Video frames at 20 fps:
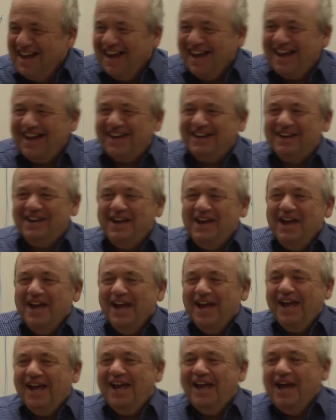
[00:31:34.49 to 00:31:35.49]
And
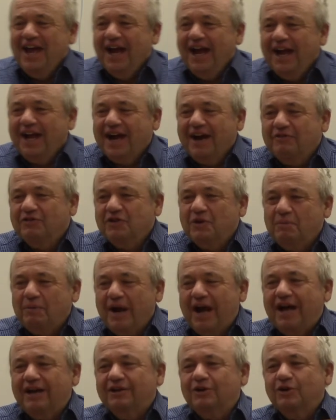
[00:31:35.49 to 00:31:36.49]
Governor
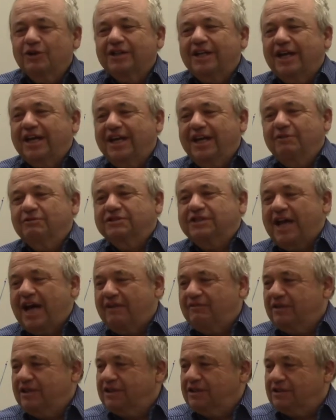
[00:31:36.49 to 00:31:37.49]
Brown looked like he was
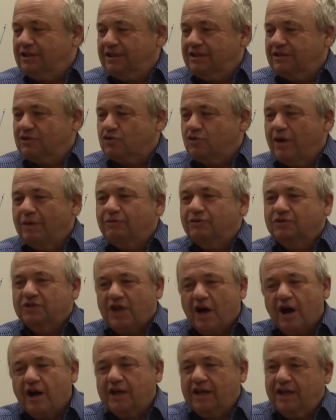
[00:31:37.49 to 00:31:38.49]
having trouble
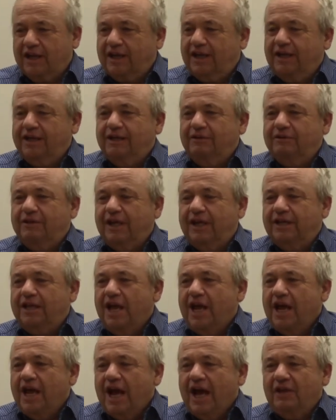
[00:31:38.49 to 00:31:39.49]
talking.
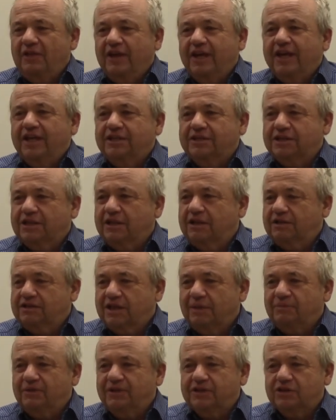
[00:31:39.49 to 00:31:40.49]
I think
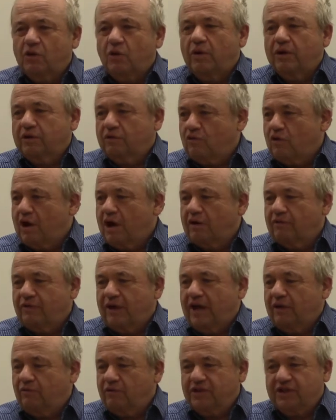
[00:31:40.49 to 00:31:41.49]
something's going wrong
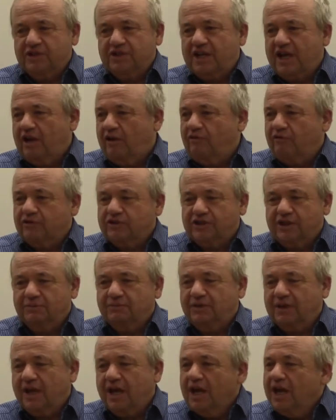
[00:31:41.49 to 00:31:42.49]
with his health or
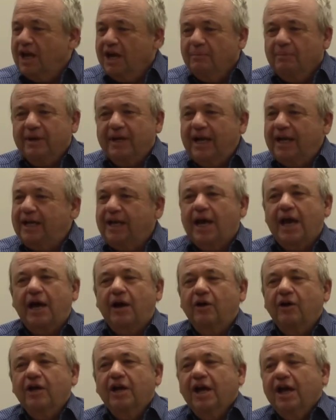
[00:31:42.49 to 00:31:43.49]
something. But
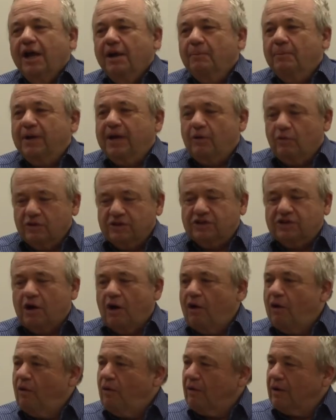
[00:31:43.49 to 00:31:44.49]
anyhow, but it was
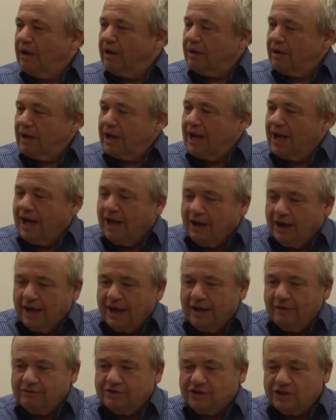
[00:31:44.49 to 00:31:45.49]
so
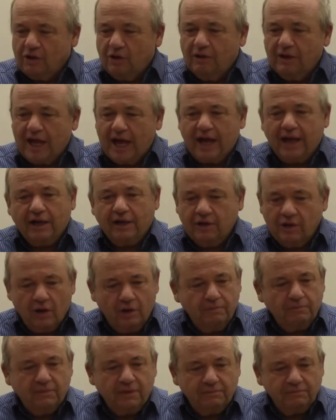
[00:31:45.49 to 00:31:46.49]
like,
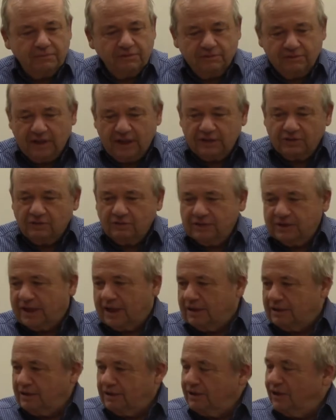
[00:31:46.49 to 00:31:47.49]
nope, we're not doing that.